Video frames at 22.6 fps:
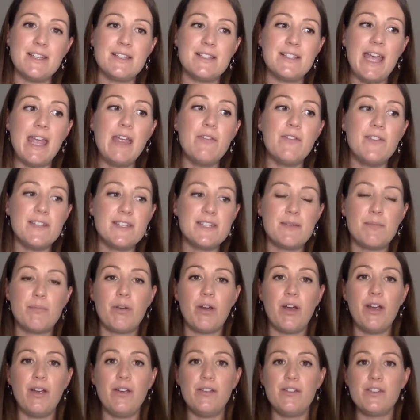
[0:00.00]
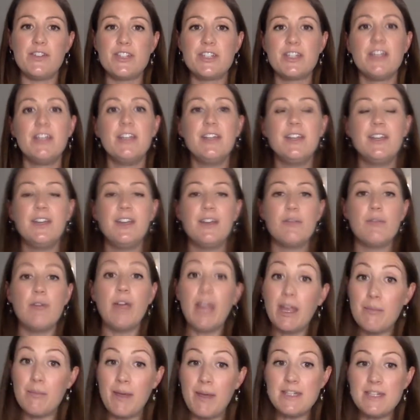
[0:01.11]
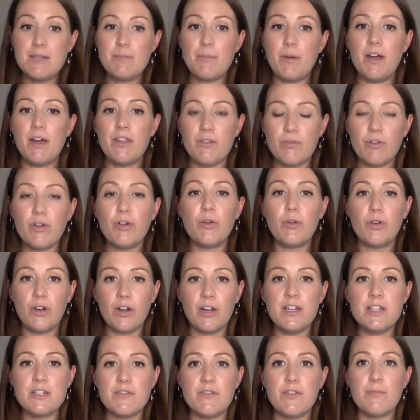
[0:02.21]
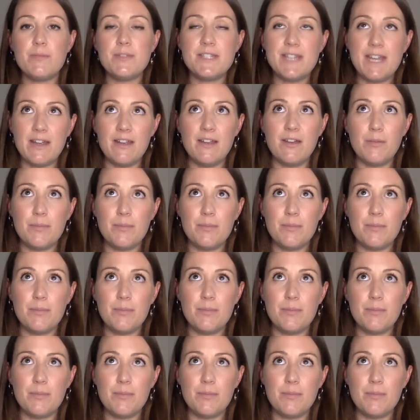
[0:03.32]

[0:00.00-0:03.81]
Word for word: The safest approach recommended by the Royal College of Obstet-